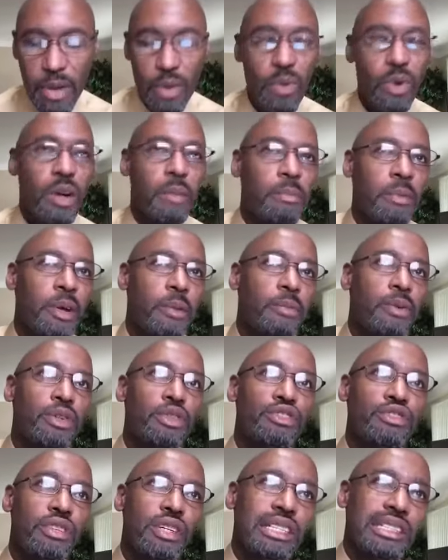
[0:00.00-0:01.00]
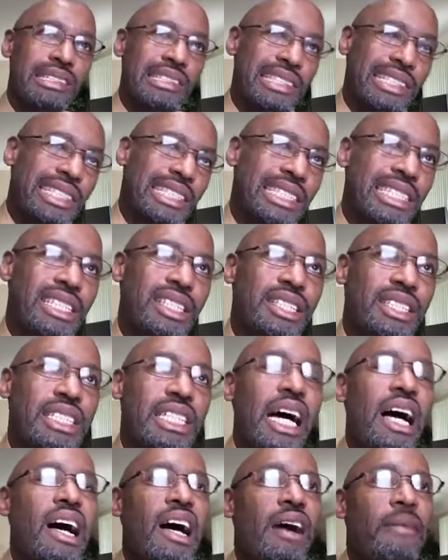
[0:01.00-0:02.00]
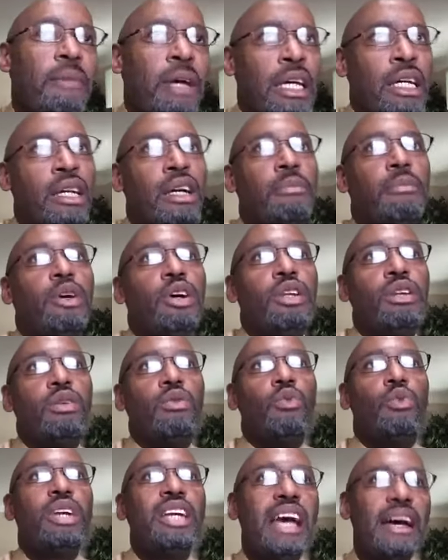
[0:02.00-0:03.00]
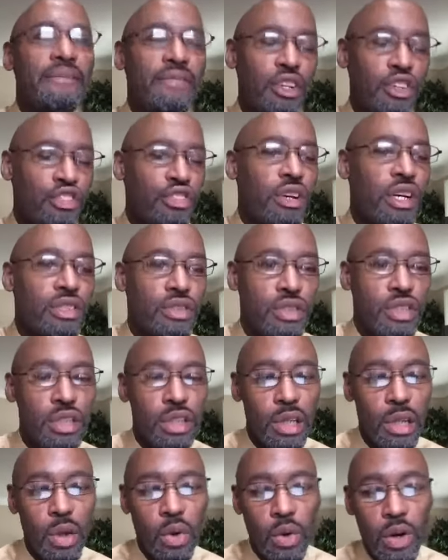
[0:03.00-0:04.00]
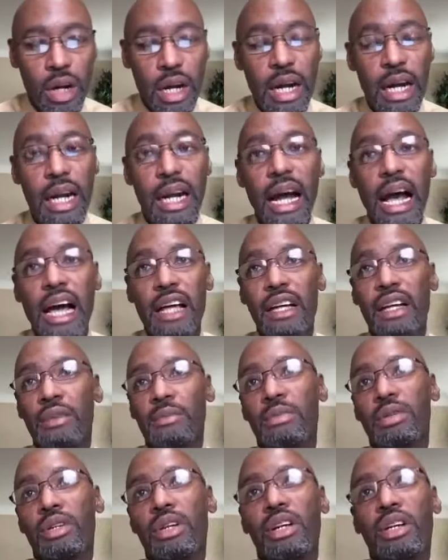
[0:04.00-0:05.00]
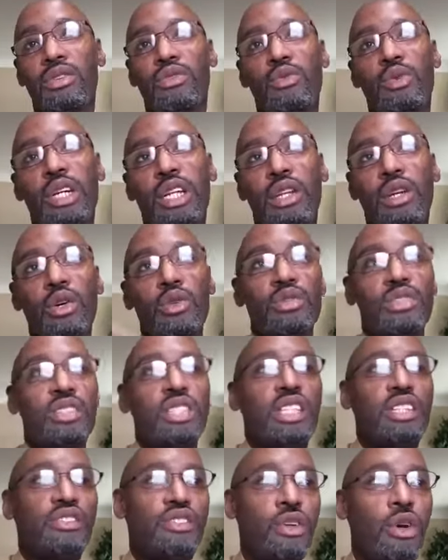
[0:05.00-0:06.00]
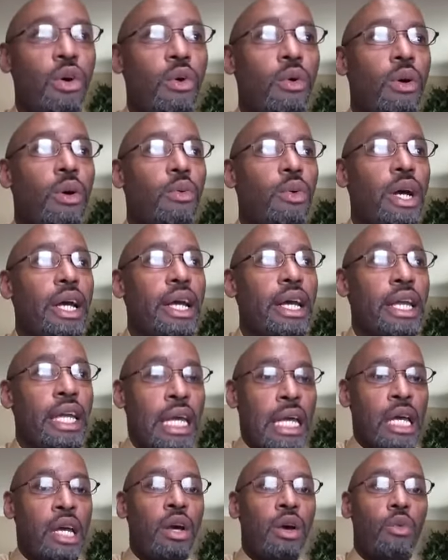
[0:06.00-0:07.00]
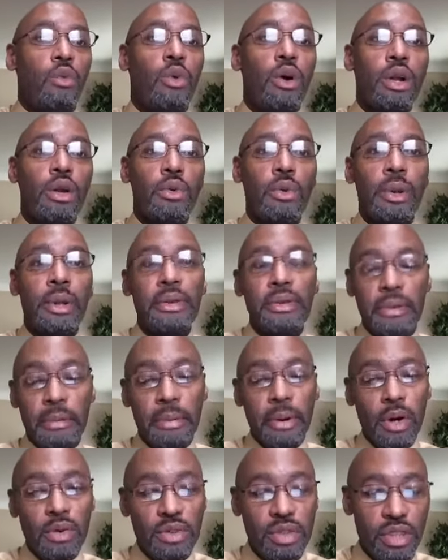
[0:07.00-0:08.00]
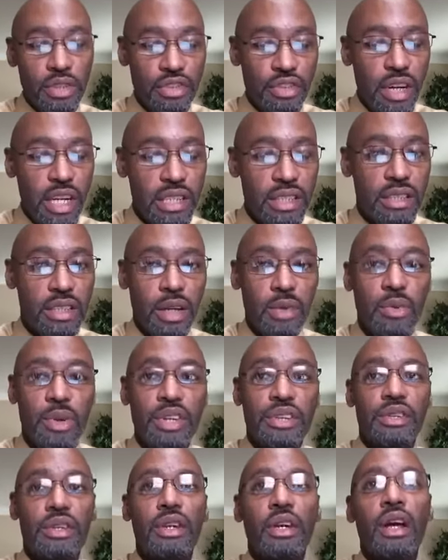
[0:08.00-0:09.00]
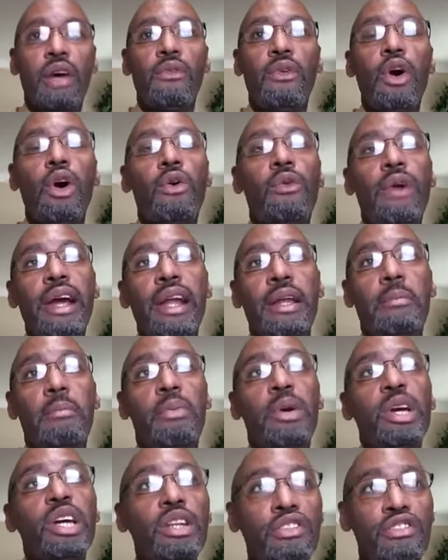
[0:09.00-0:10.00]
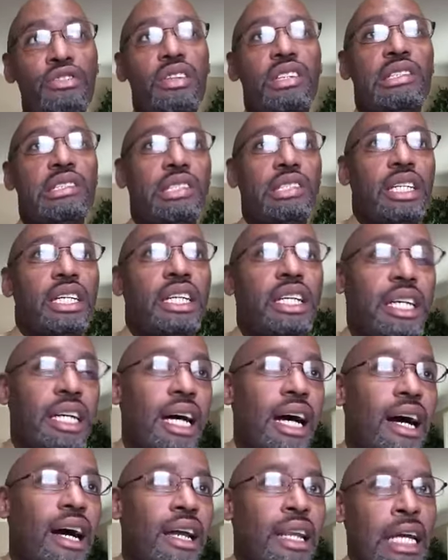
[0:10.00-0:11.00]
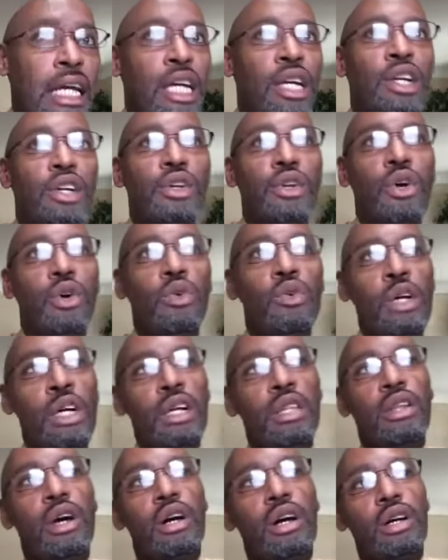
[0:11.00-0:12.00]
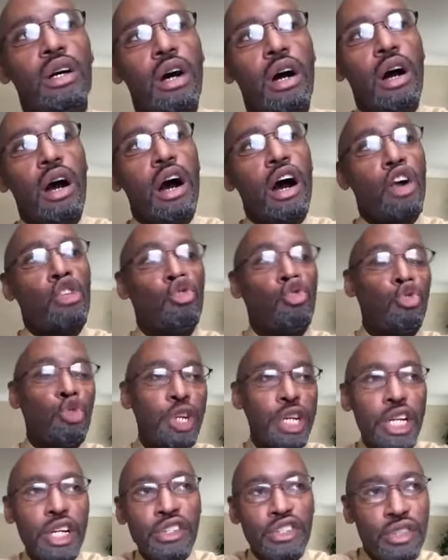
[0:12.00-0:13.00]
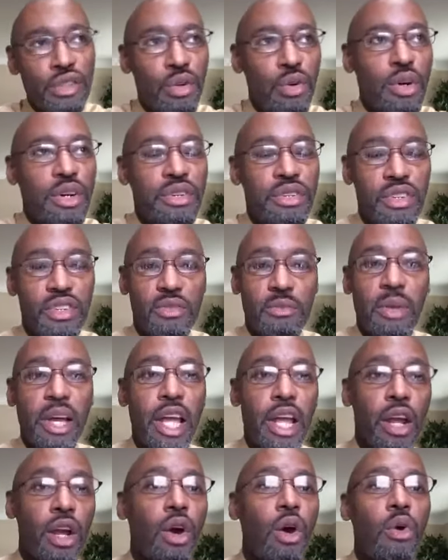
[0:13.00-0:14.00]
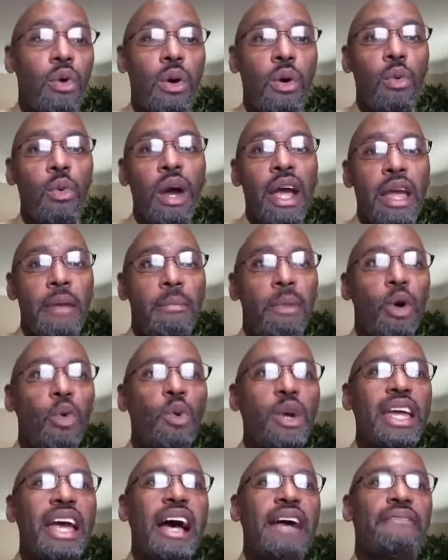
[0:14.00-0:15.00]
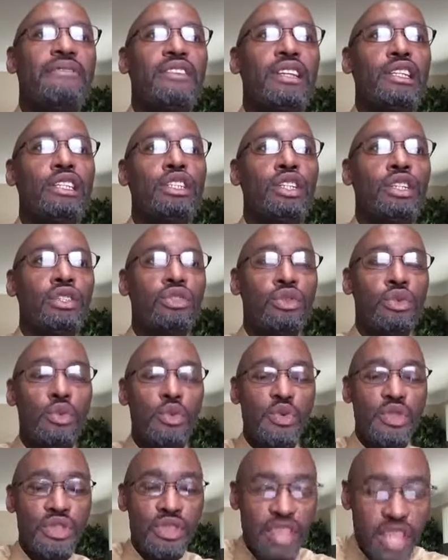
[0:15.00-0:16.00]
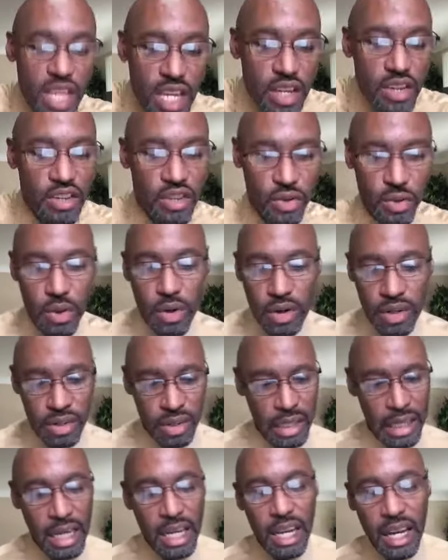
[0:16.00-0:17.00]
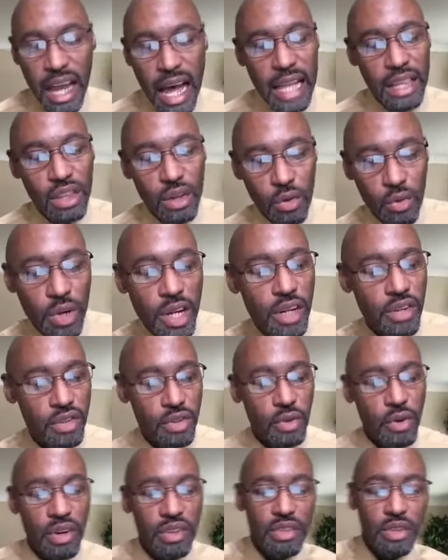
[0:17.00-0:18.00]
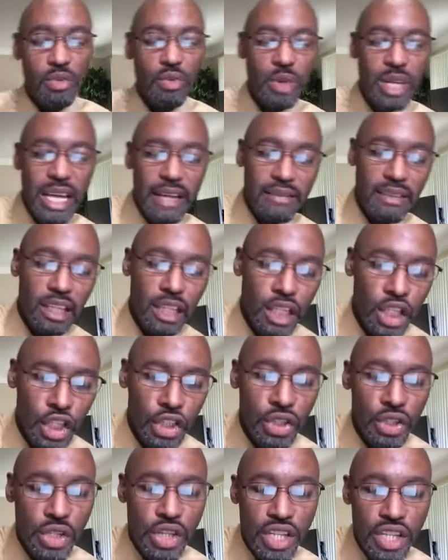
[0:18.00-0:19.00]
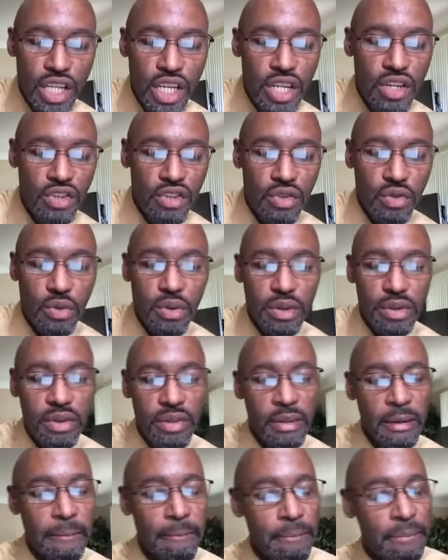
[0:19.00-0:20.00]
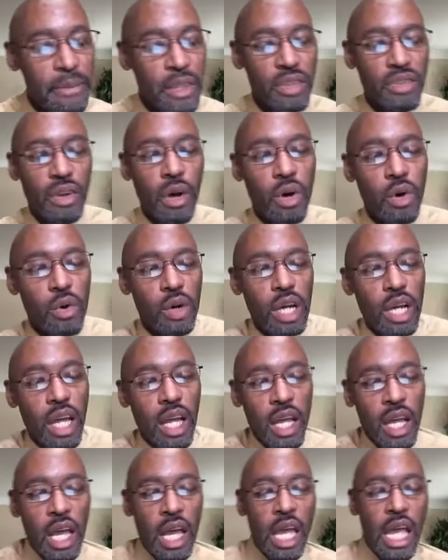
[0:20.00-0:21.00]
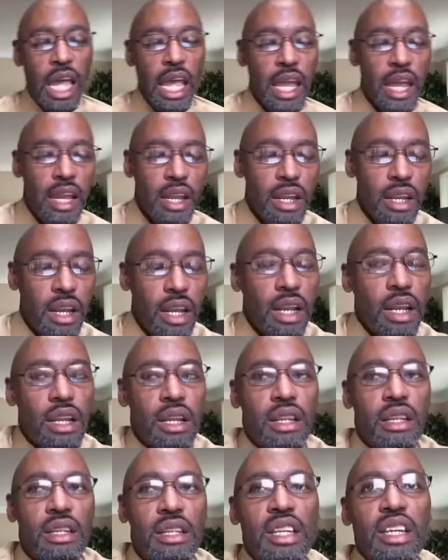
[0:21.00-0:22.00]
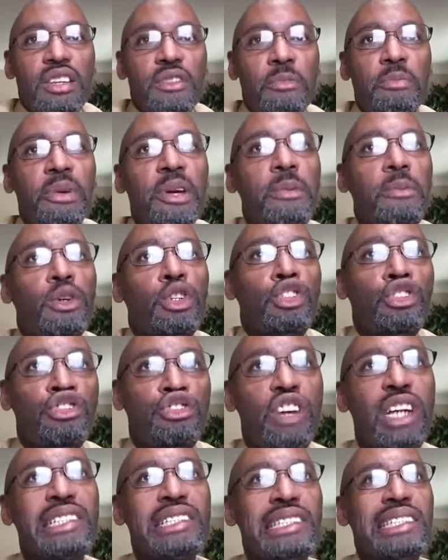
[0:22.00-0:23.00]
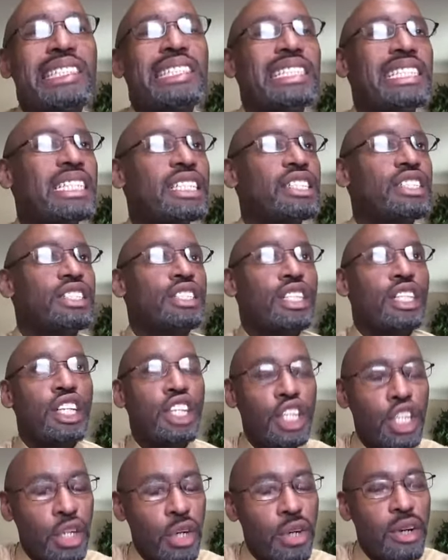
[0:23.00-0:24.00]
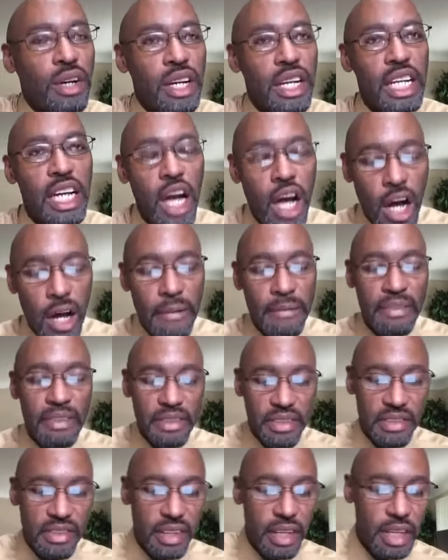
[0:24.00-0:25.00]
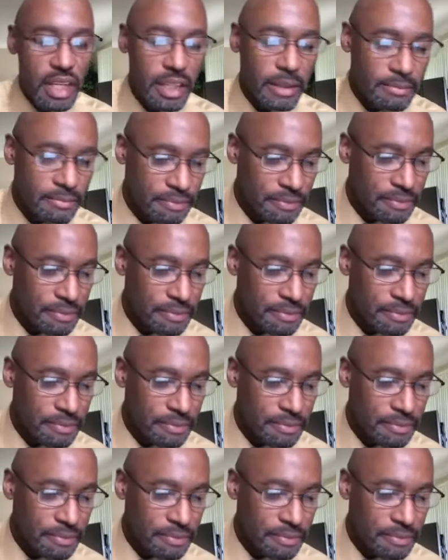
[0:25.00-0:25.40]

where people trust in their job, but we have to trust in the Lord our God because when those things go away, what are we supposed to trust in? We should have already been trusting in God. You know, uh, our, our resources may go away, but we have to look to the source, not the resources. We have to look to the source. So, in these people trusted in the security of the city.